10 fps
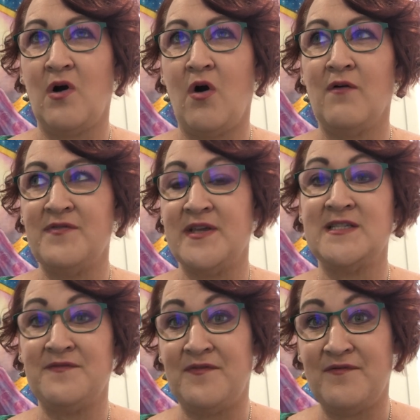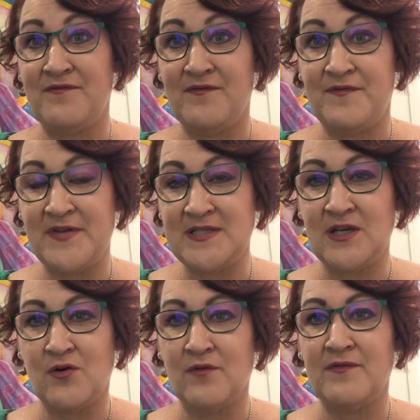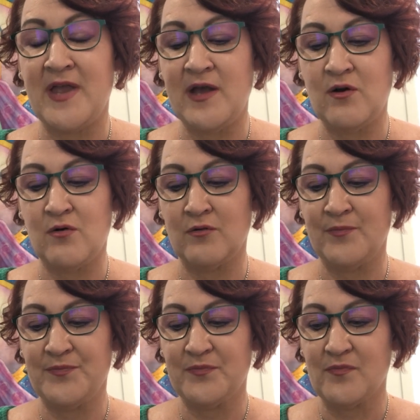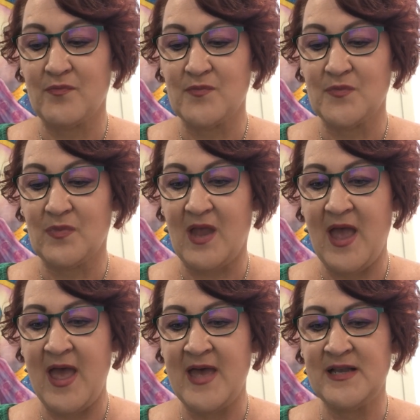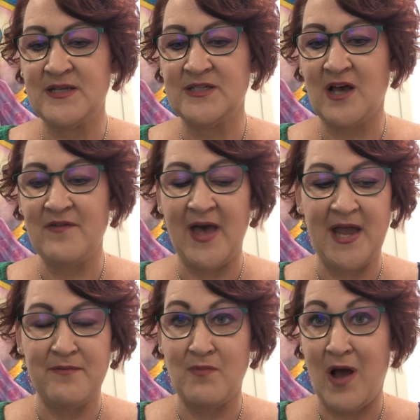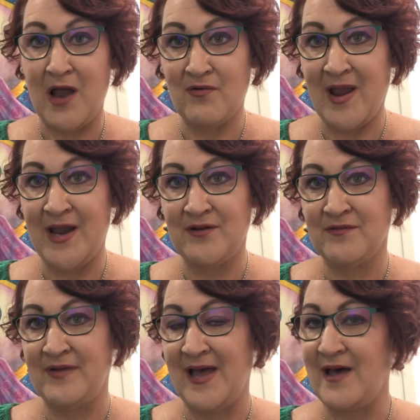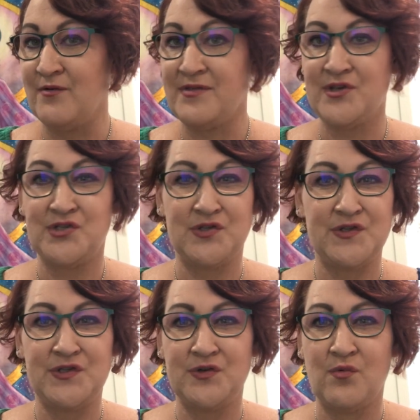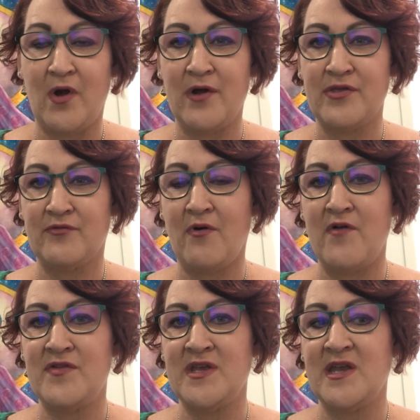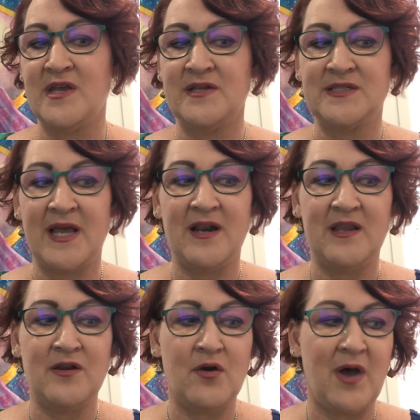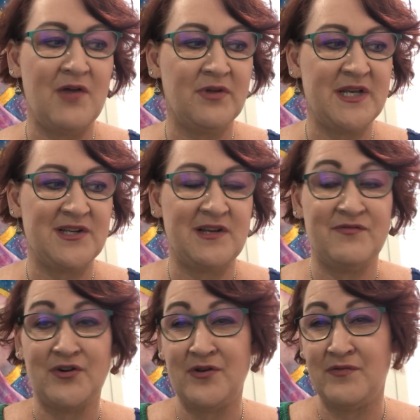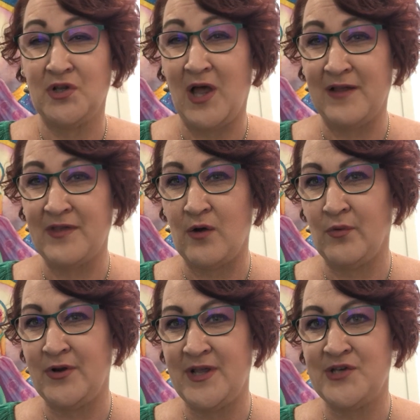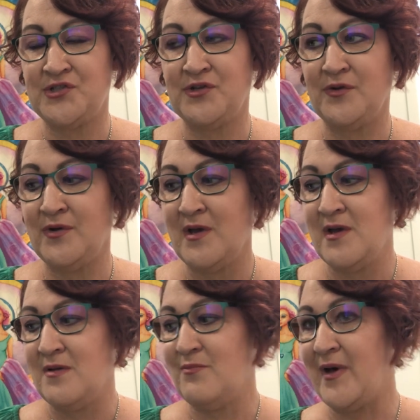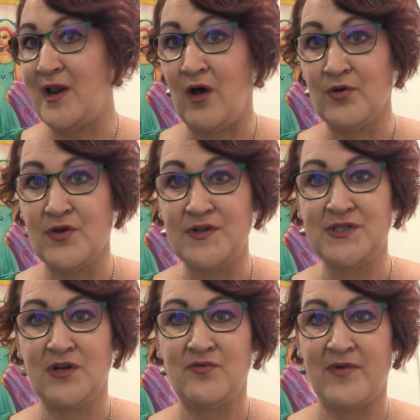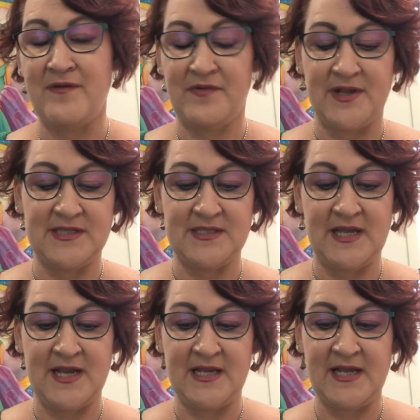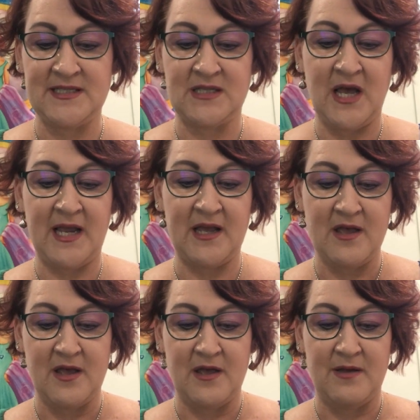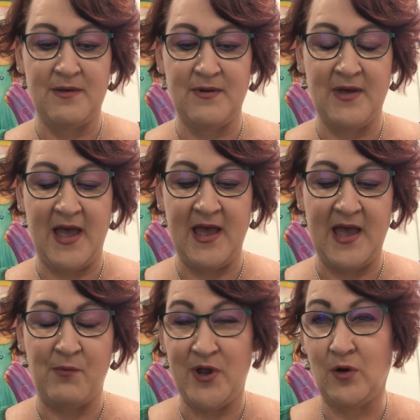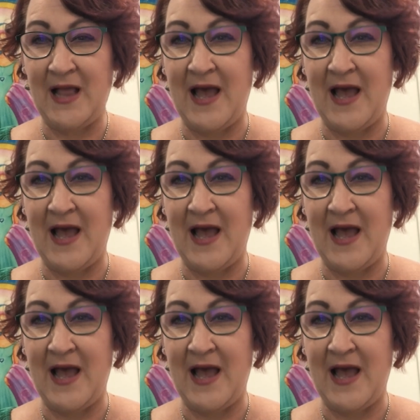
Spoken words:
of this physical vehicle. And I've had a myriad of health issues to work through over the years. And, you know, I really don't even like that word issue, but I'll use it in reference. And it's like, we all